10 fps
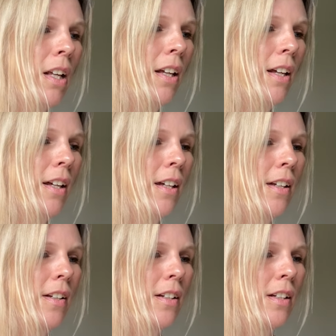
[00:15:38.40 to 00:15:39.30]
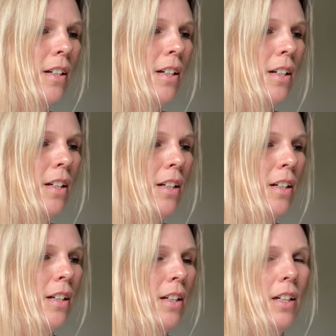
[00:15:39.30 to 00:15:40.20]
And
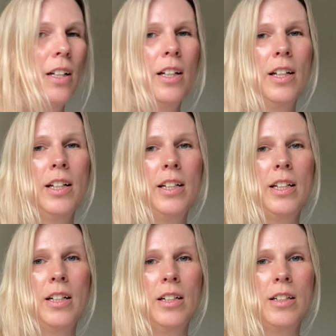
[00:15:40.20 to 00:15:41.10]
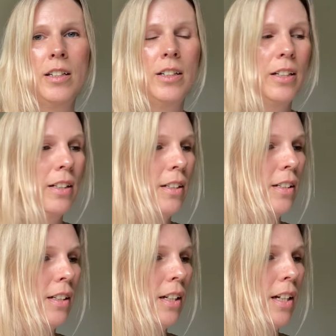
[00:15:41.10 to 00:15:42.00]
here
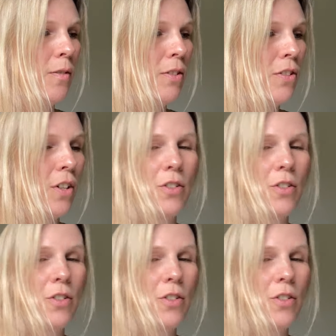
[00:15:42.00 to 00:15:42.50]
I will start